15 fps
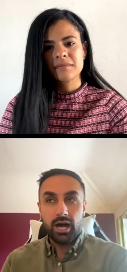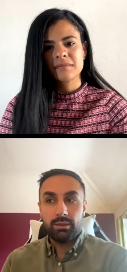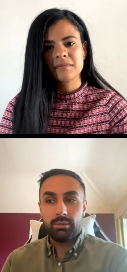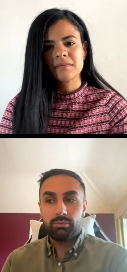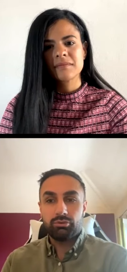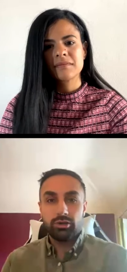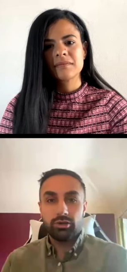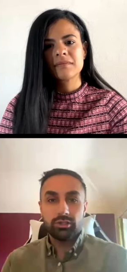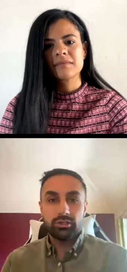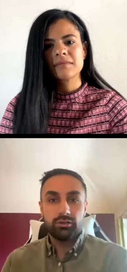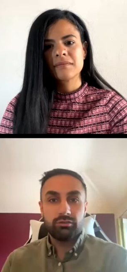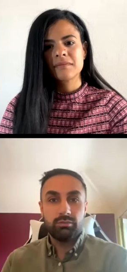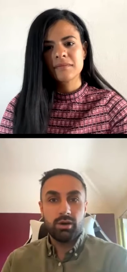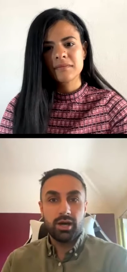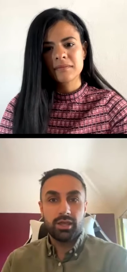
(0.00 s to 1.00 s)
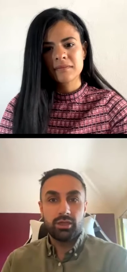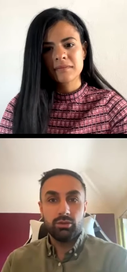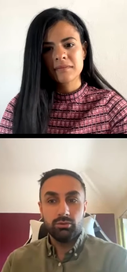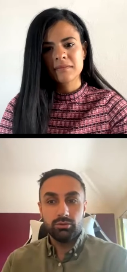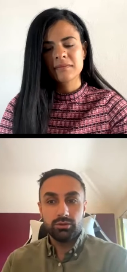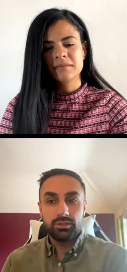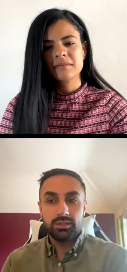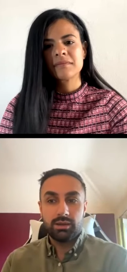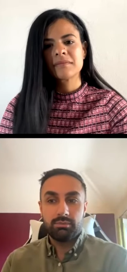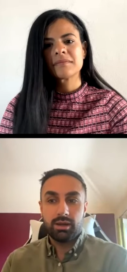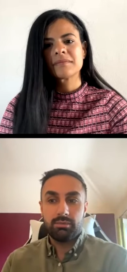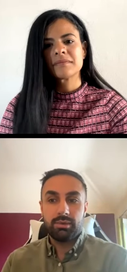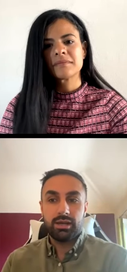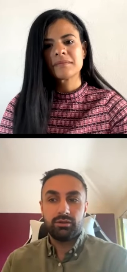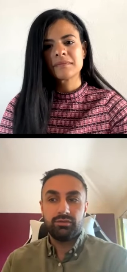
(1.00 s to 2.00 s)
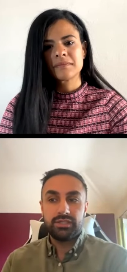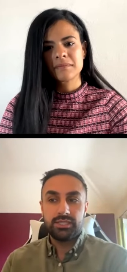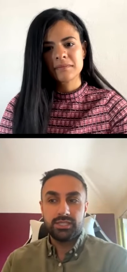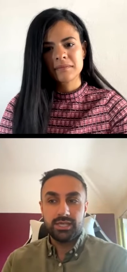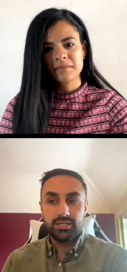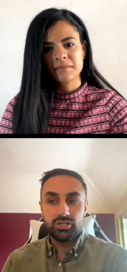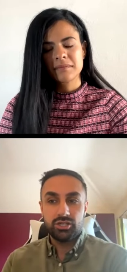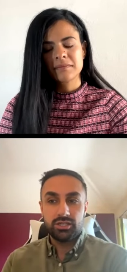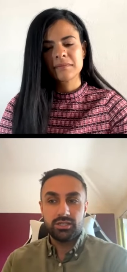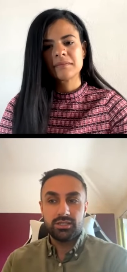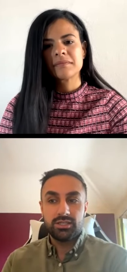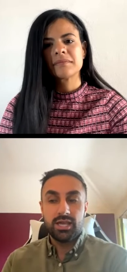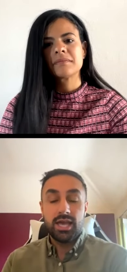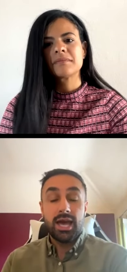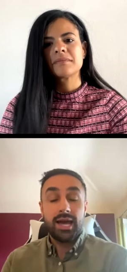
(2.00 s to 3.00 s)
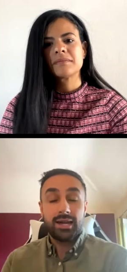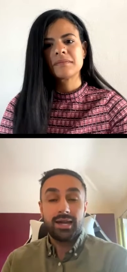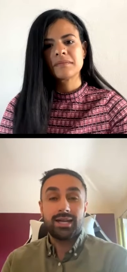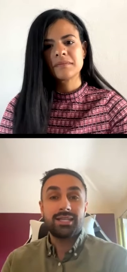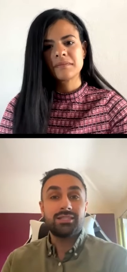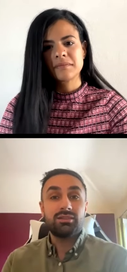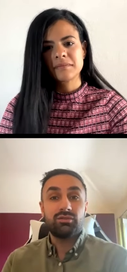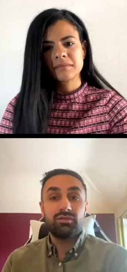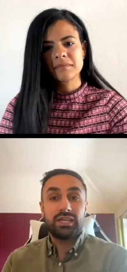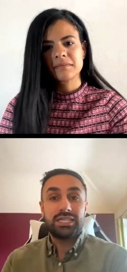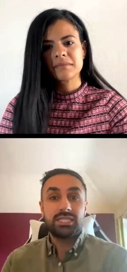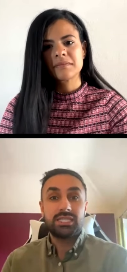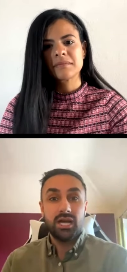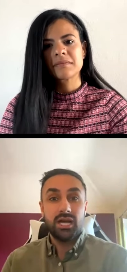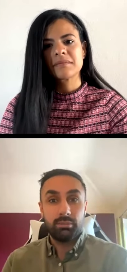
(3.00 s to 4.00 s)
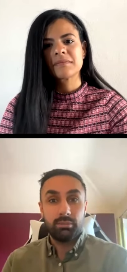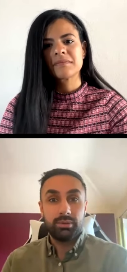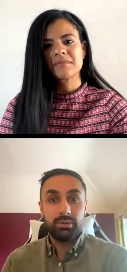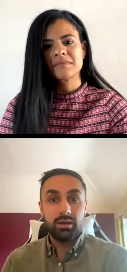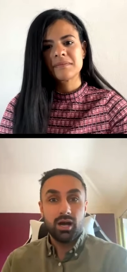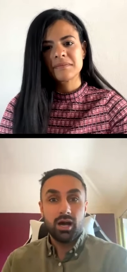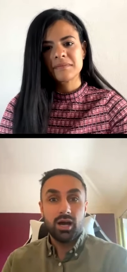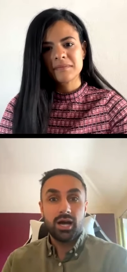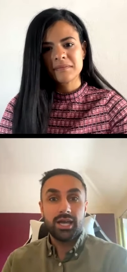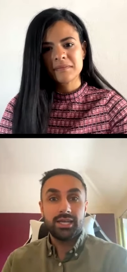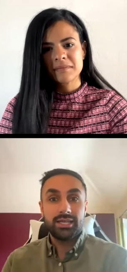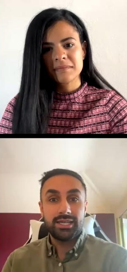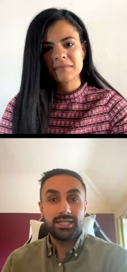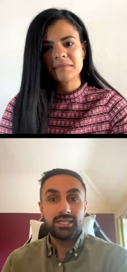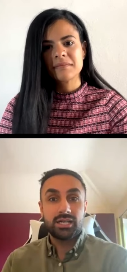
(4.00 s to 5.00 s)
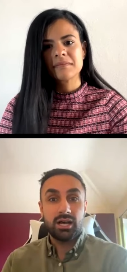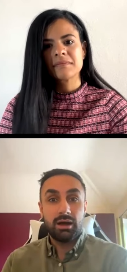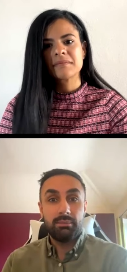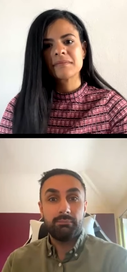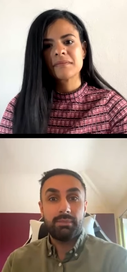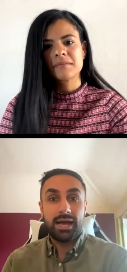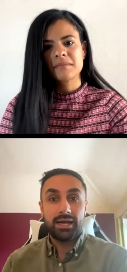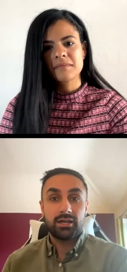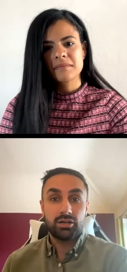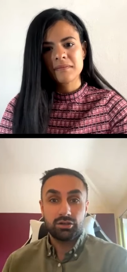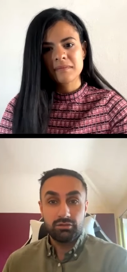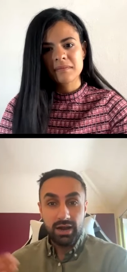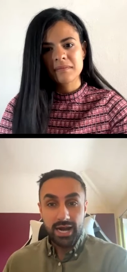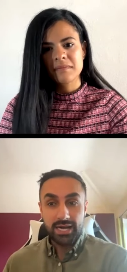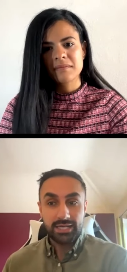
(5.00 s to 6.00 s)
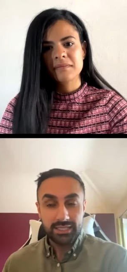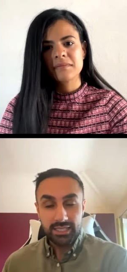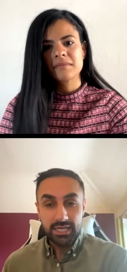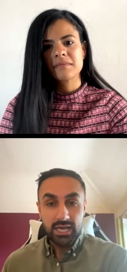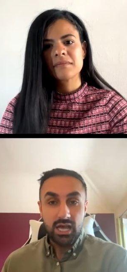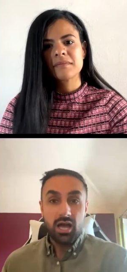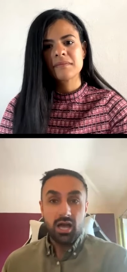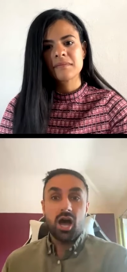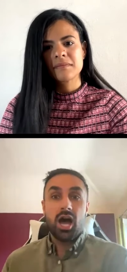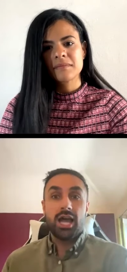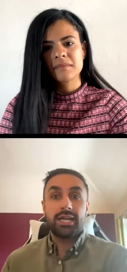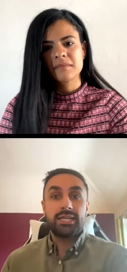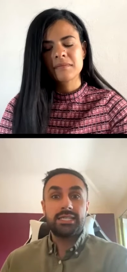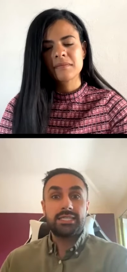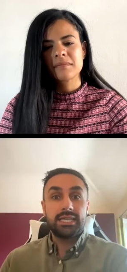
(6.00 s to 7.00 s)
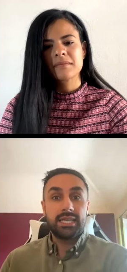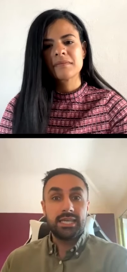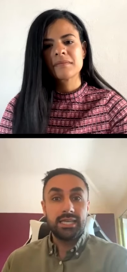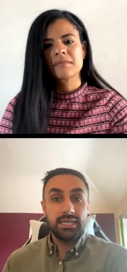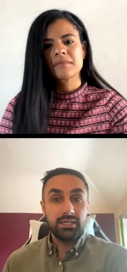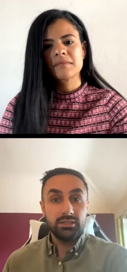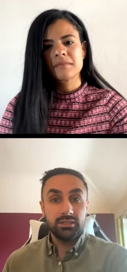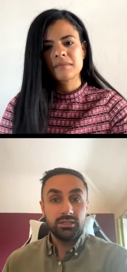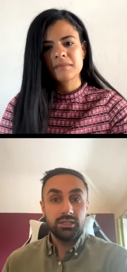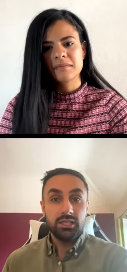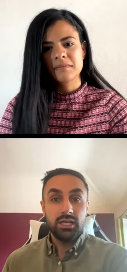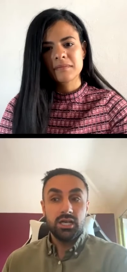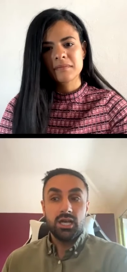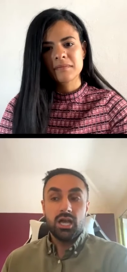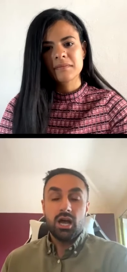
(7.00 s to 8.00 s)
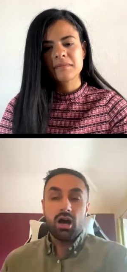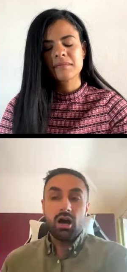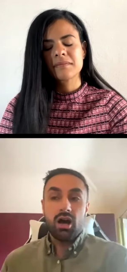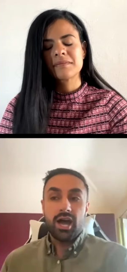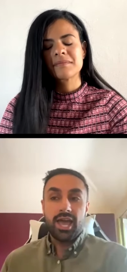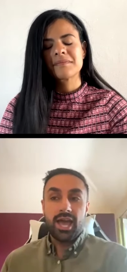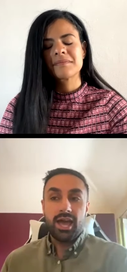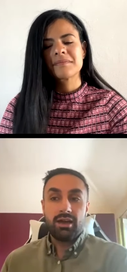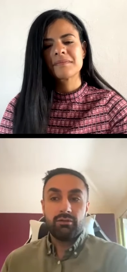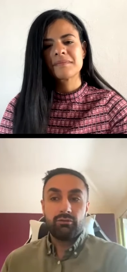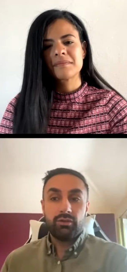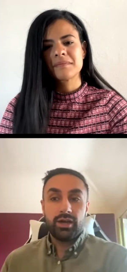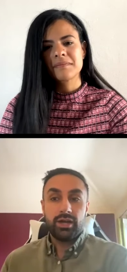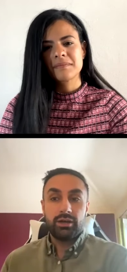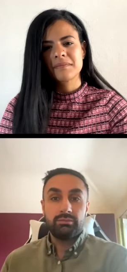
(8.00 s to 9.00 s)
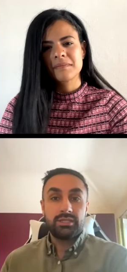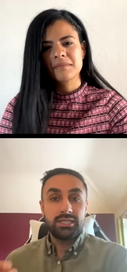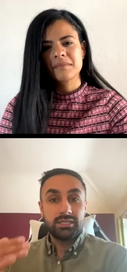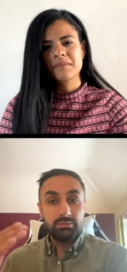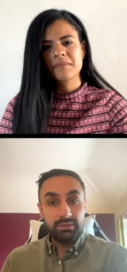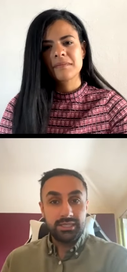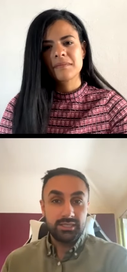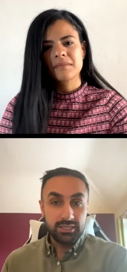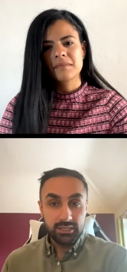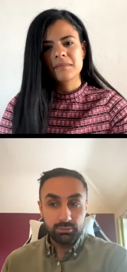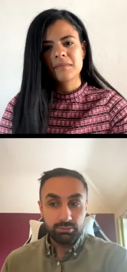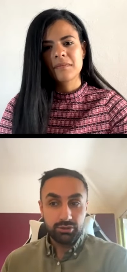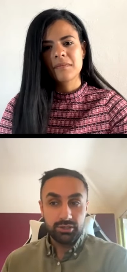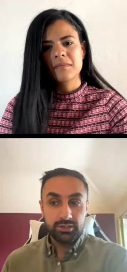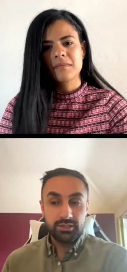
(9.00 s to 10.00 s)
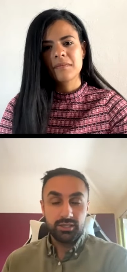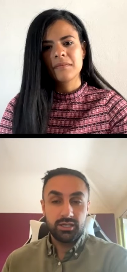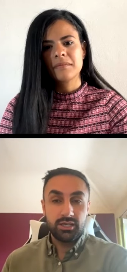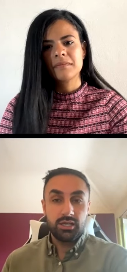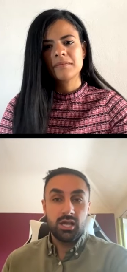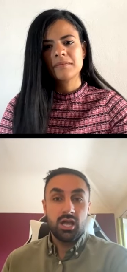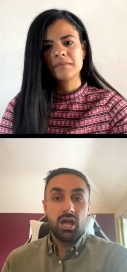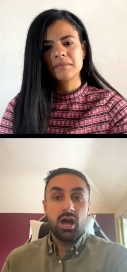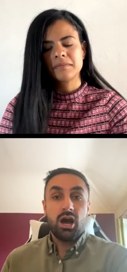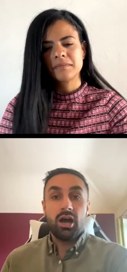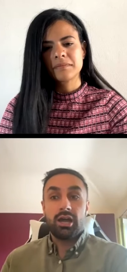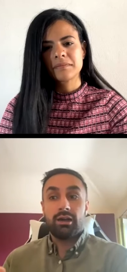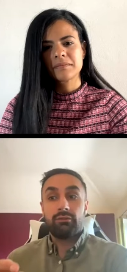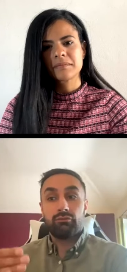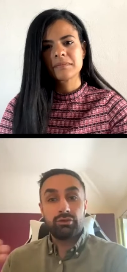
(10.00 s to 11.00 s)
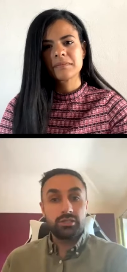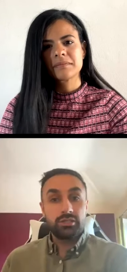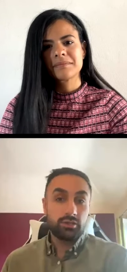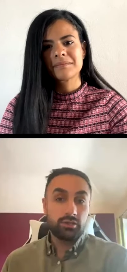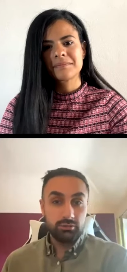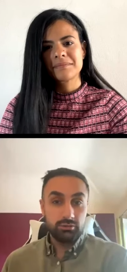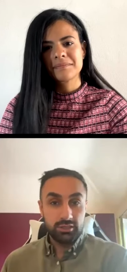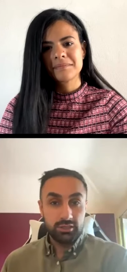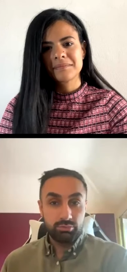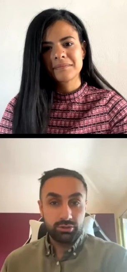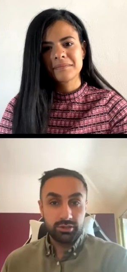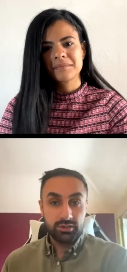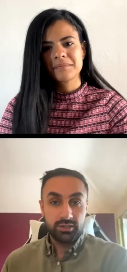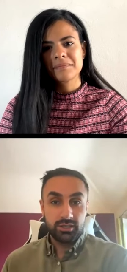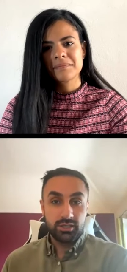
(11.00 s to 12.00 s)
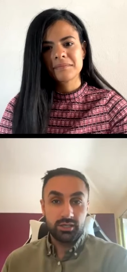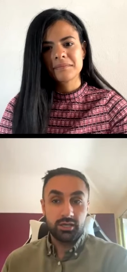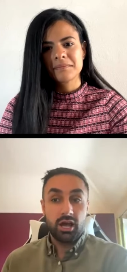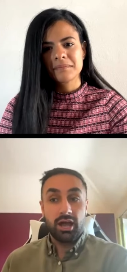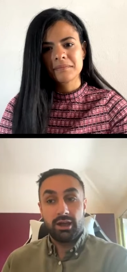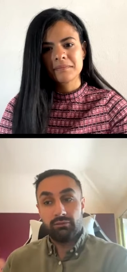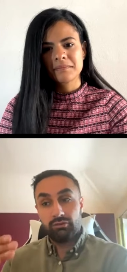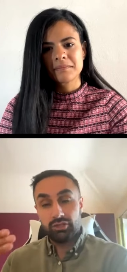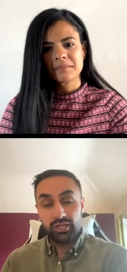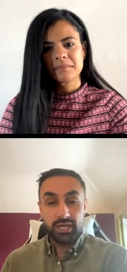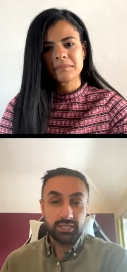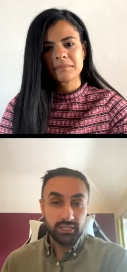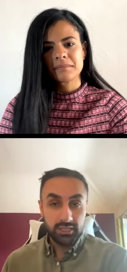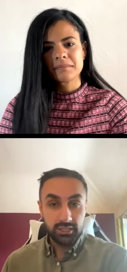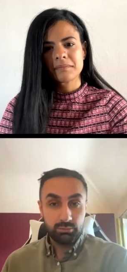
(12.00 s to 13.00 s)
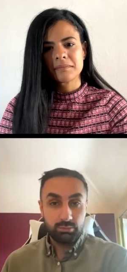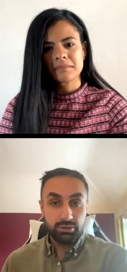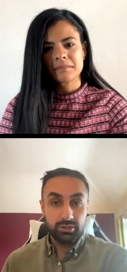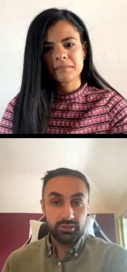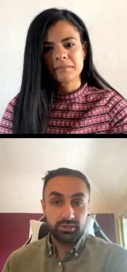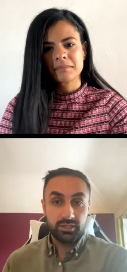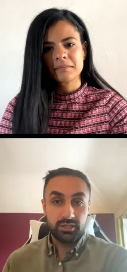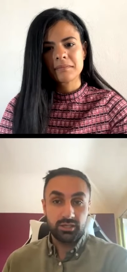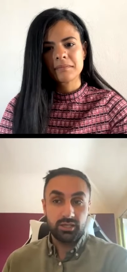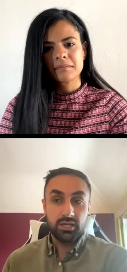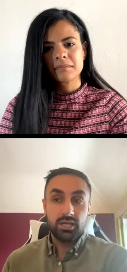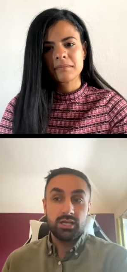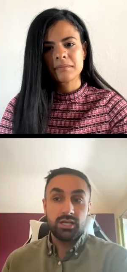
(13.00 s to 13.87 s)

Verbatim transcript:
Speaker 1: I'm a product of my thoughts and my manifestations, and I need to fix up. I need to come back correct. I need to heal. I have um, dismissed this person. I have ridiculed this person. I have rejected this person,